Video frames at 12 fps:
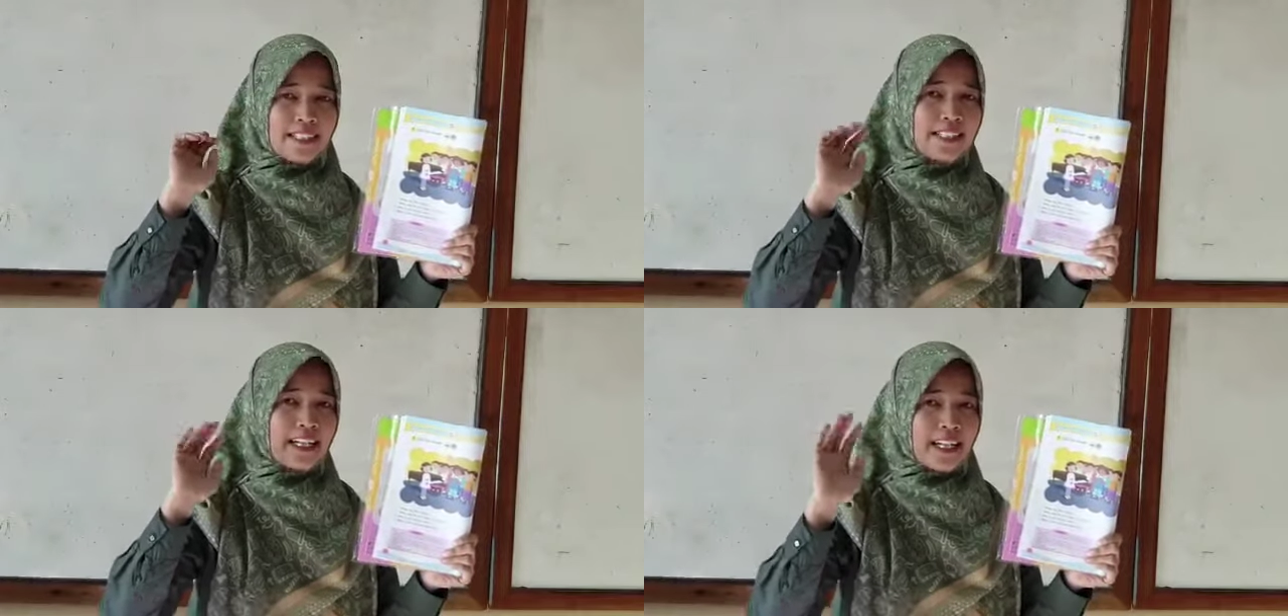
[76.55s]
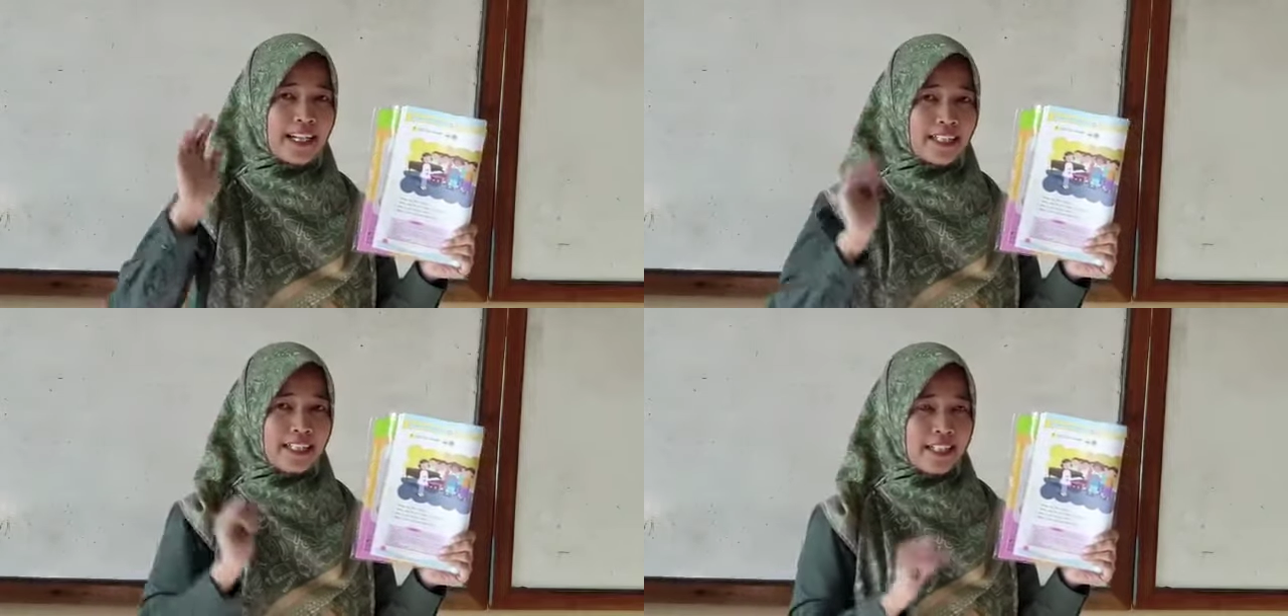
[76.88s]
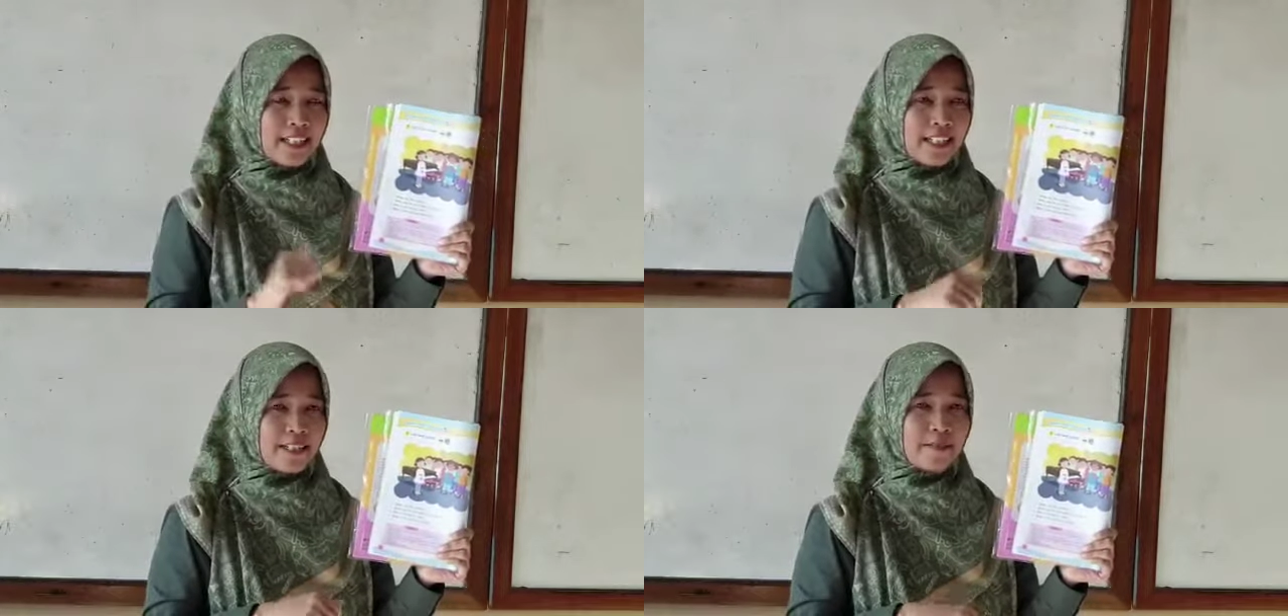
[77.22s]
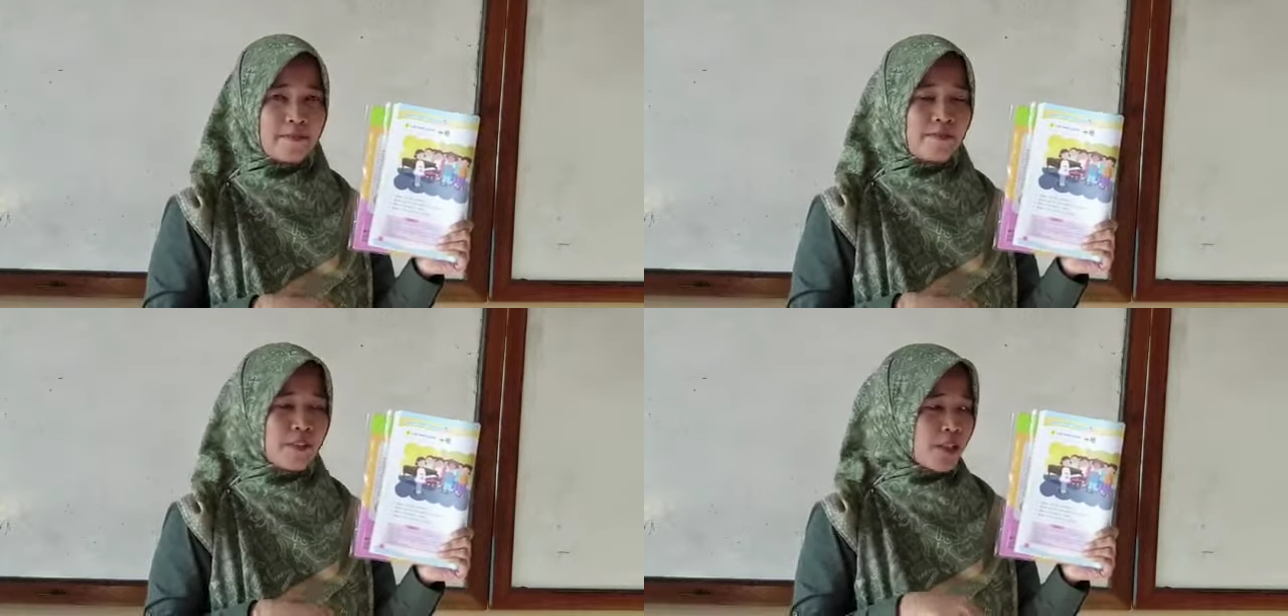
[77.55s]

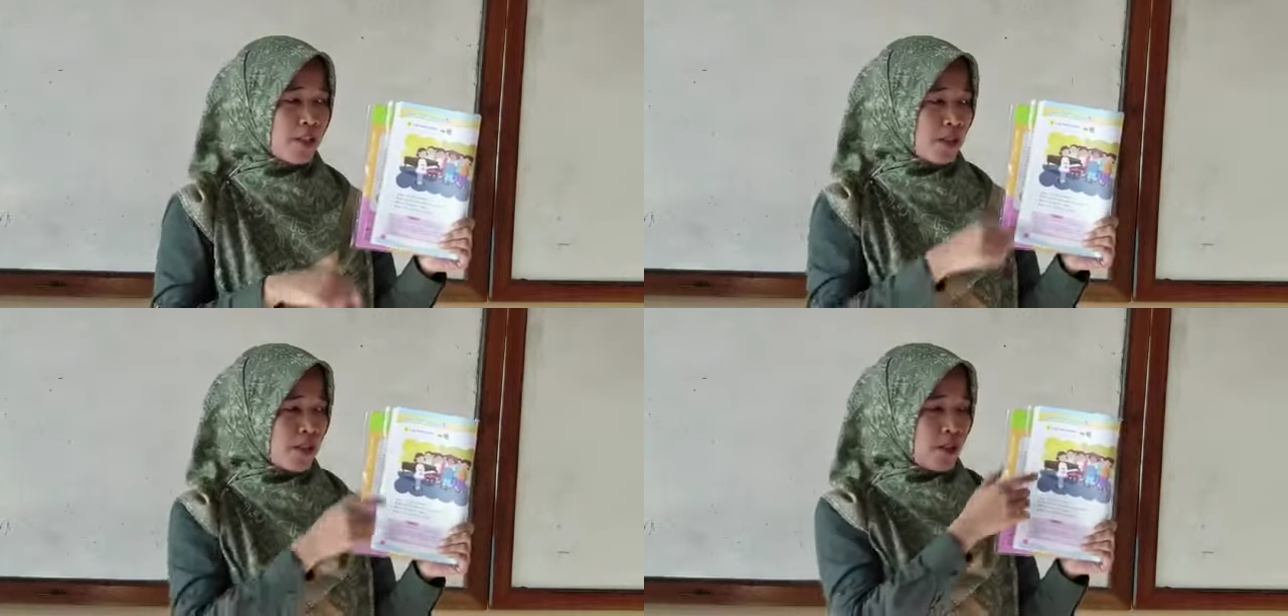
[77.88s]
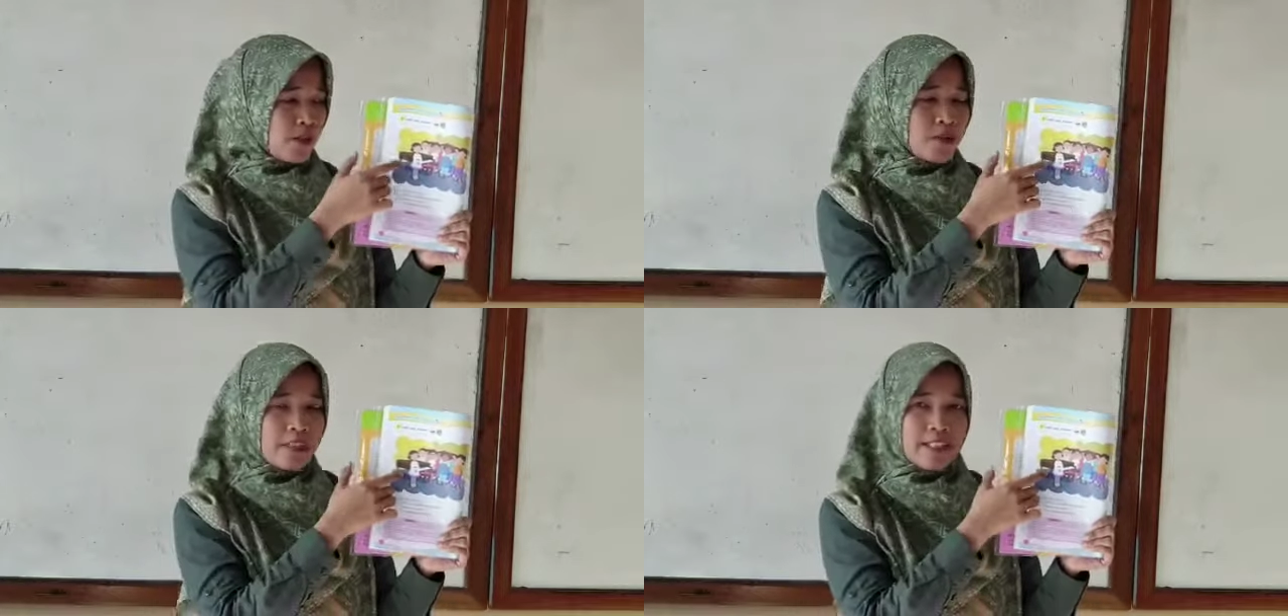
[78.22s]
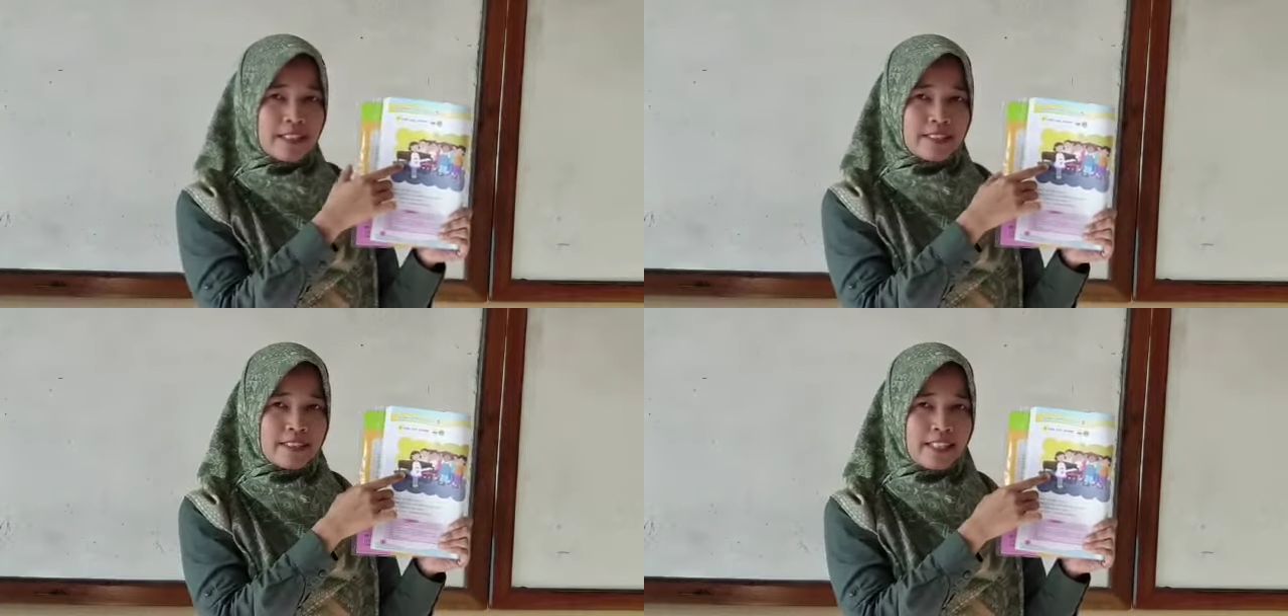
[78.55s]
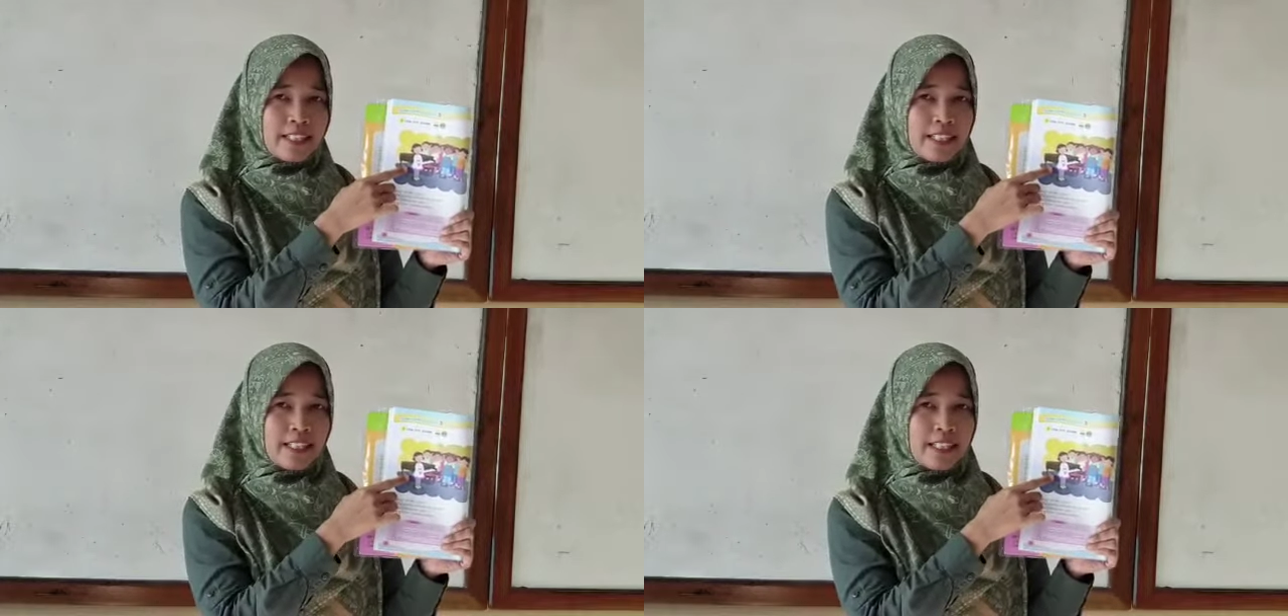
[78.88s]
tangannya. Who is
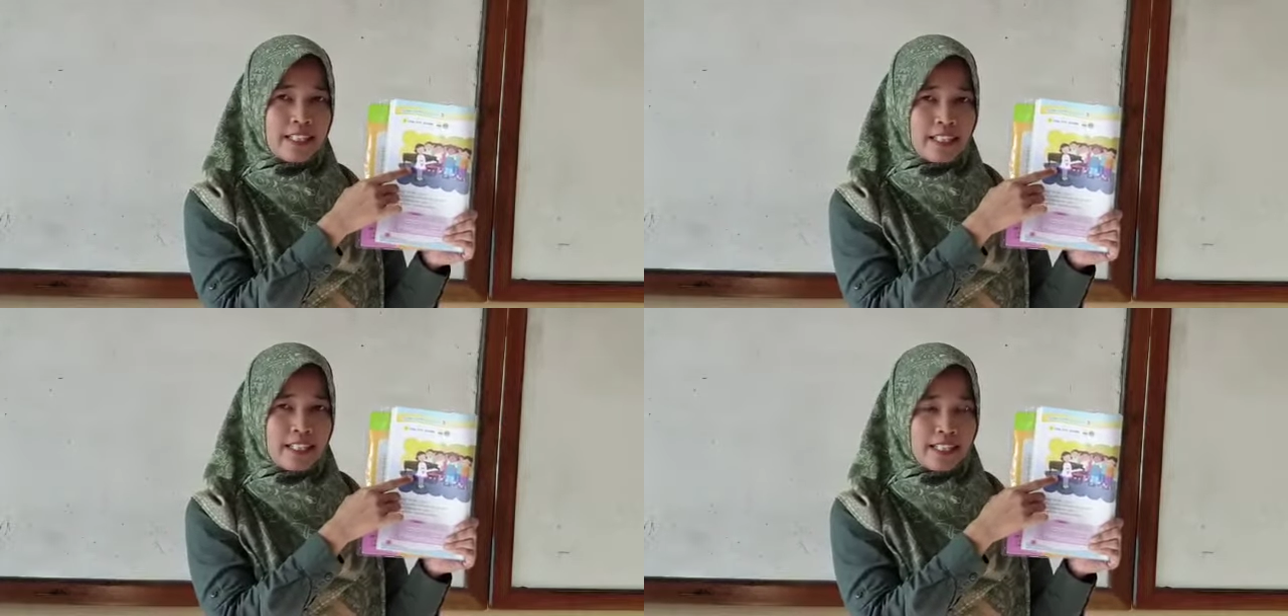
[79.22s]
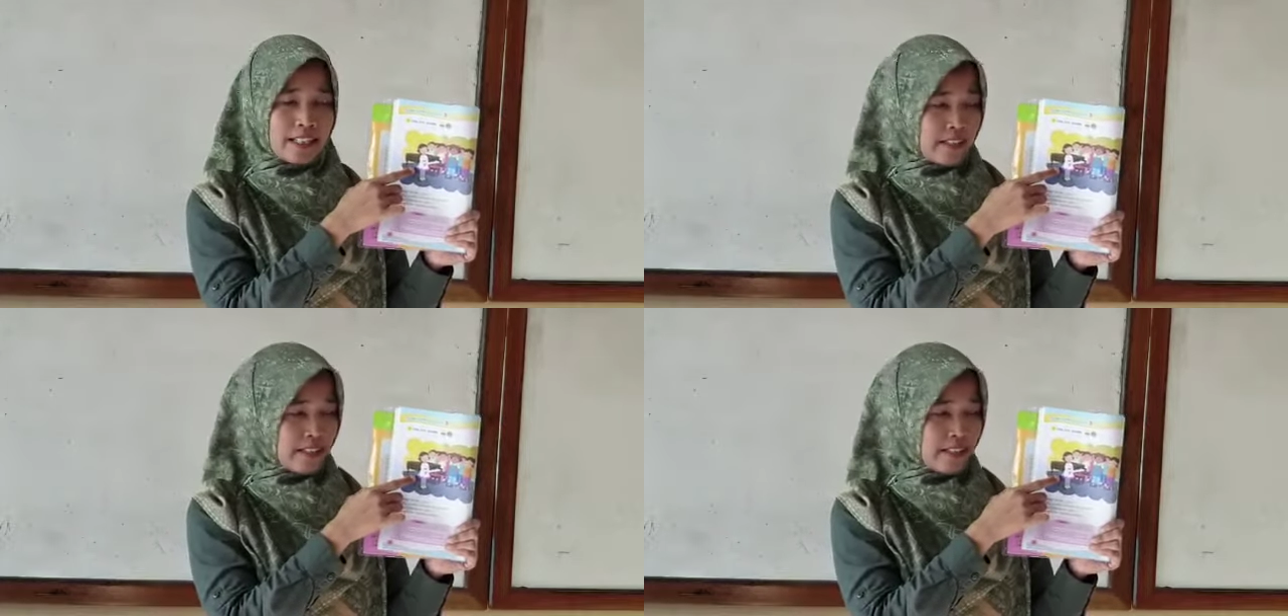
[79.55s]
she?